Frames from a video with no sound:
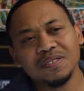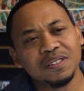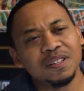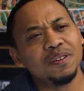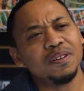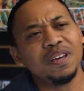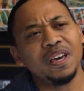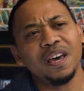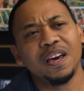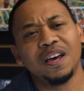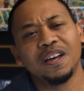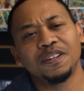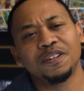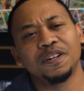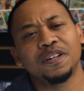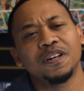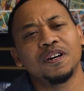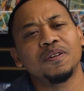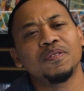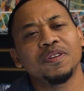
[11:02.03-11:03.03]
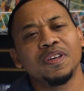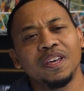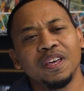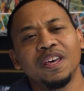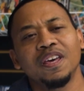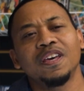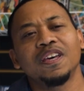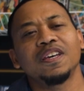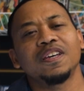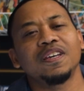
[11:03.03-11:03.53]
So yeah, you know,
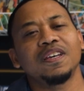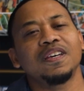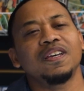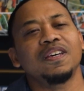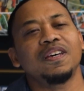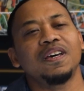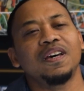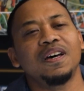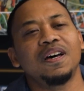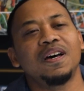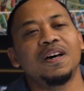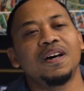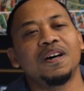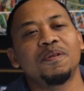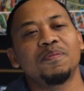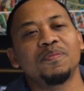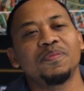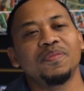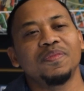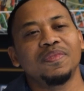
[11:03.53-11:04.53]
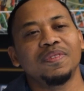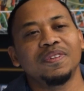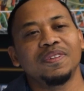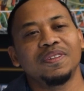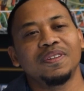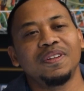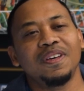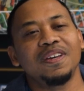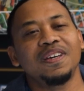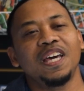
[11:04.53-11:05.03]
um,
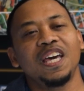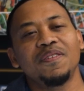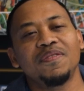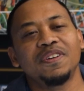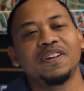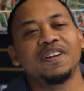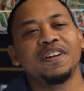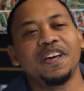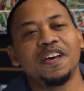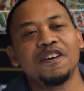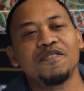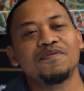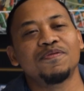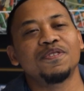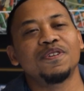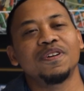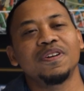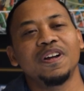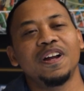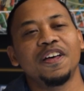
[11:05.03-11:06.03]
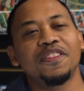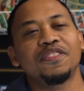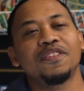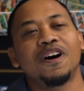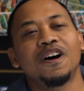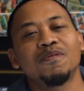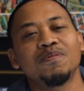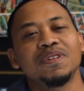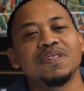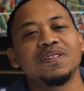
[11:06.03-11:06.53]
they gave it an effort. I
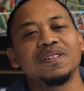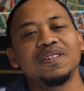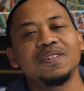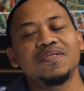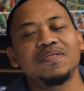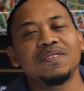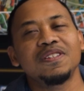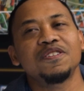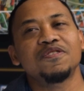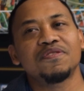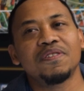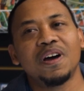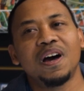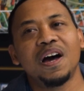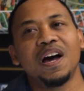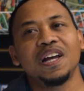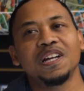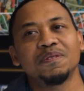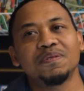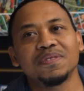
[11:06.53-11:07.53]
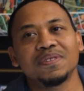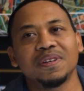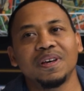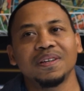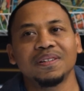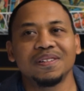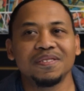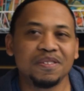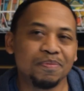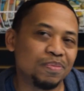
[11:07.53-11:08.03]
thought when DC tried, it was like
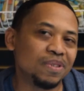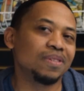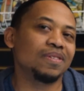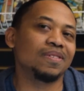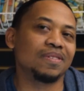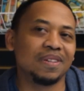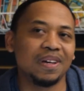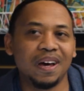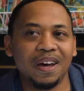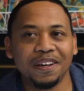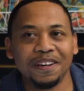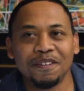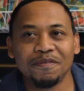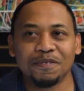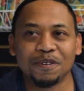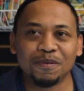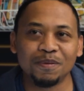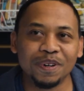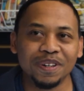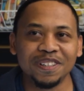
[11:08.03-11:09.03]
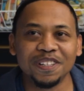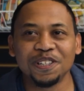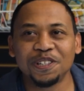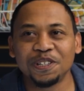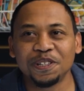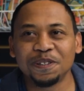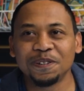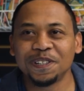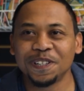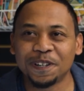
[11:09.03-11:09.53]
let's put this guy in for one issue.
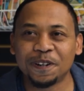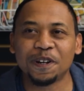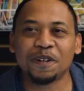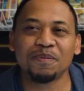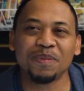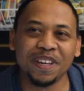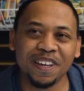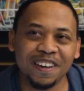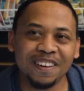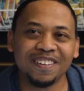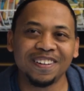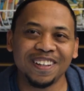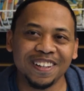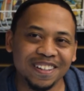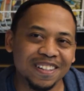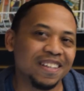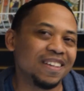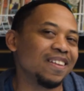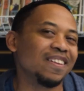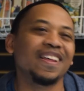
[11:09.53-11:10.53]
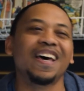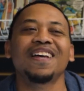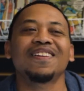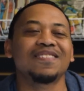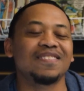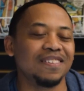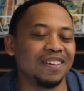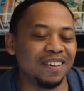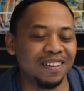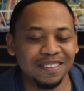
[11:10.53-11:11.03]
You know what I mean? And you know, mm-hmm.
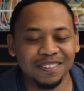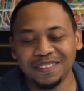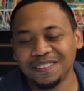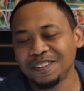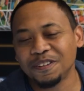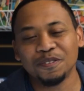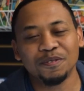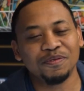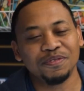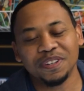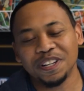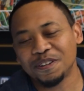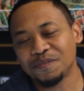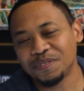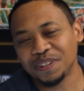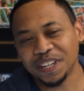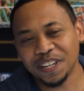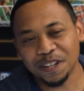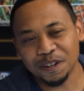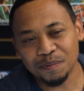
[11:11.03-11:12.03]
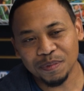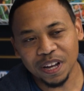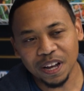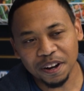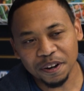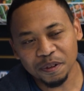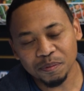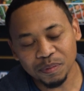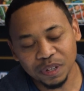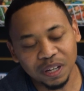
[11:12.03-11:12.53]
that's it. You'll they'll forget about
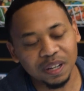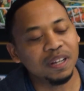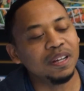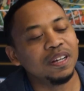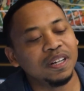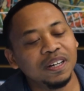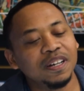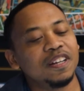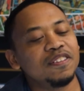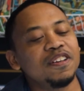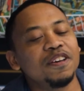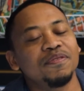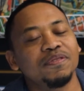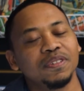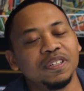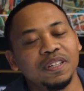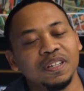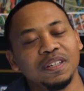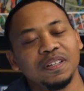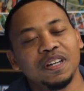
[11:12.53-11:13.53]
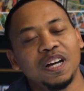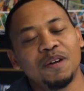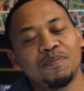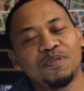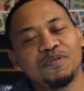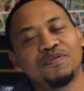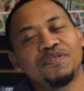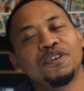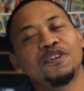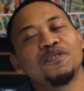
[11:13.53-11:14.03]
him. But I definitely I
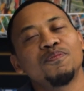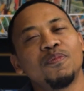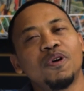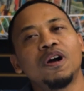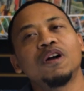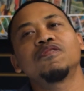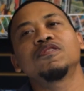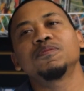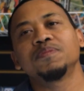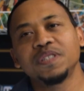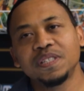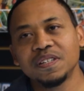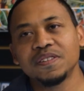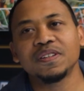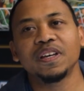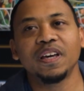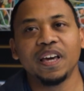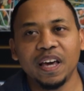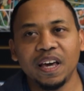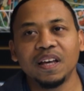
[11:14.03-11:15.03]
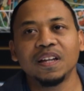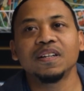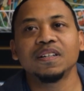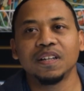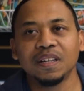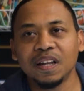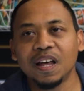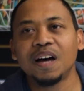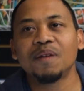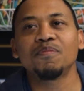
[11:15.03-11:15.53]
preferred Marvel because they had a
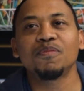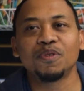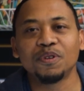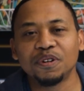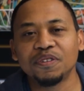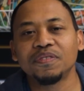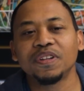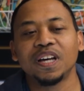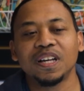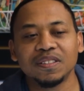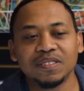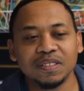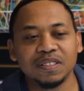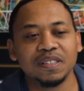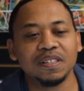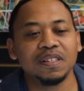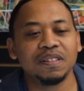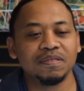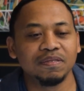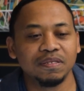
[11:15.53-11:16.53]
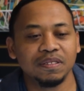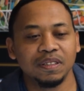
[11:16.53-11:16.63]
lot more of that stuff.